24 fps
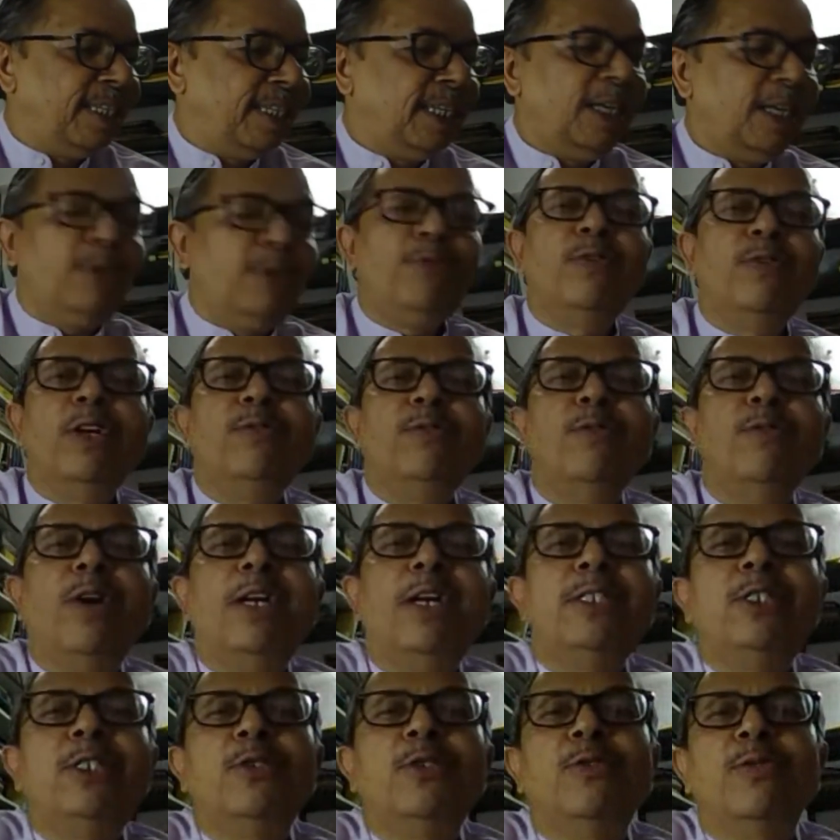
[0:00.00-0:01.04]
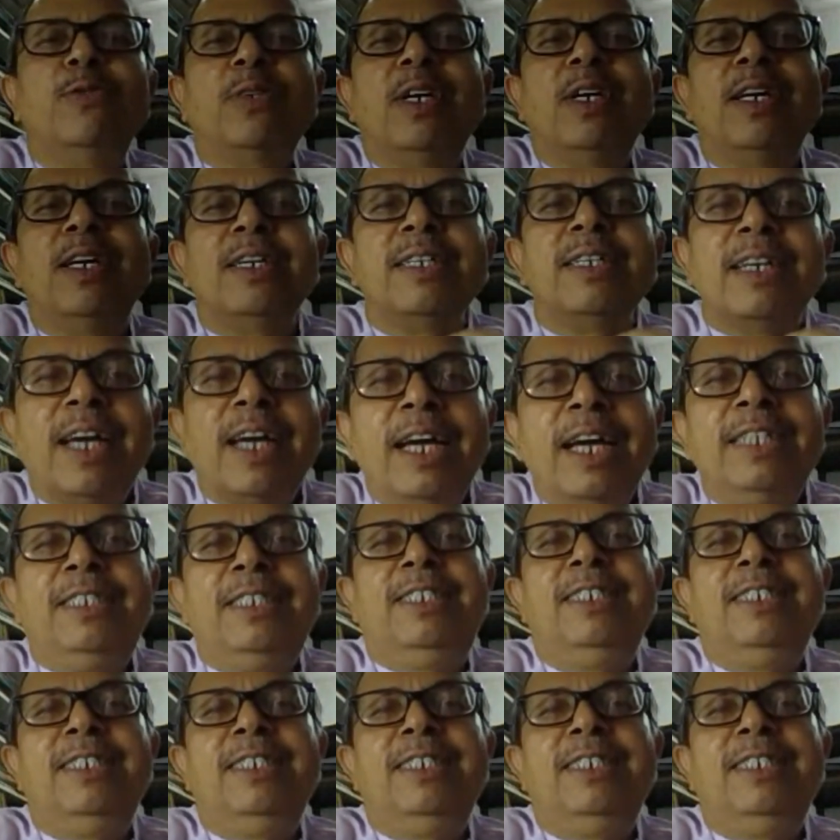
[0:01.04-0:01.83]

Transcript: If one wants to get